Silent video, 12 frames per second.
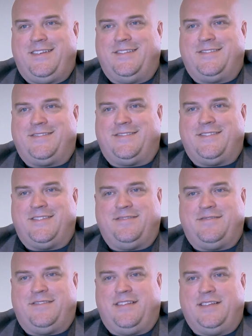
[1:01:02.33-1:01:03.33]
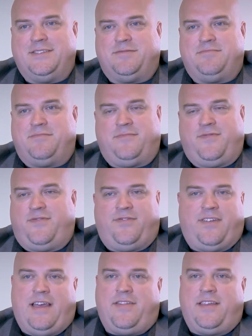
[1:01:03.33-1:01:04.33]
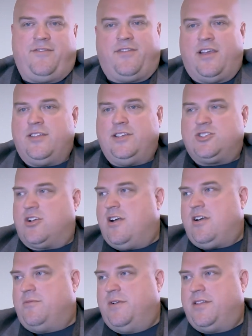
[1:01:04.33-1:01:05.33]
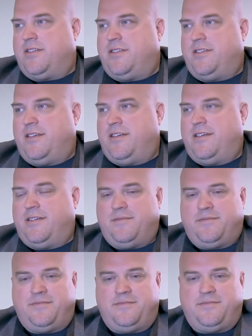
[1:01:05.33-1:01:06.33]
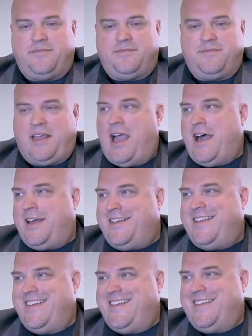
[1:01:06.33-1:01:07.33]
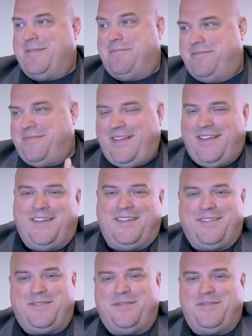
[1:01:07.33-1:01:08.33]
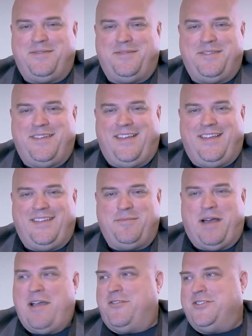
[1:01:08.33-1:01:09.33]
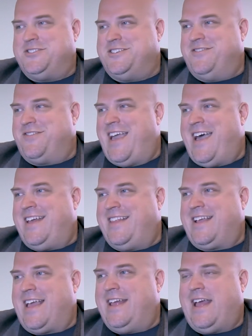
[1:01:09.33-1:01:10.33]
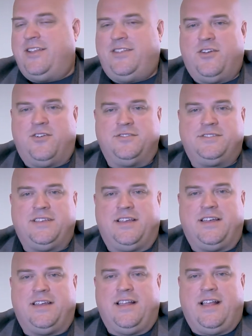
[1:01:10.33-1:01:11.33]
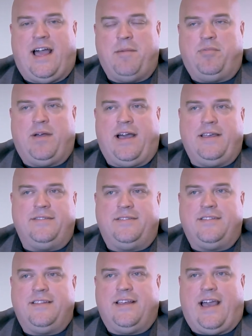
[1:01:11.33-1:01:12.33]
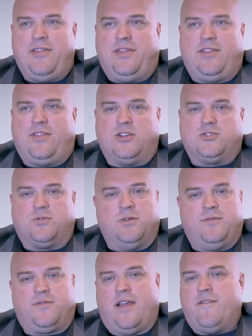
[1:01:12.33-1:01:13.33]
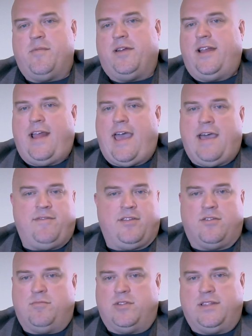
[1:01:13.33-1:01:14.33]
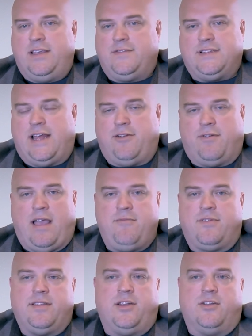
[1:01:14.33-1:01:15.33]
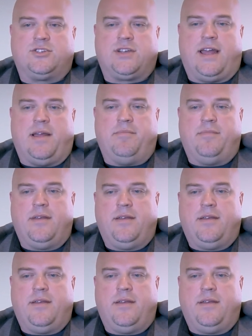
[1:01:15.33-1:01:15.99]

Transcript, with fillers: is is I think fairly strong with uh, God. Uh, my version of God. Like I, I don't, uh, I, I, I think there's room for everybody to have their own beliefs, and I, I really don't try to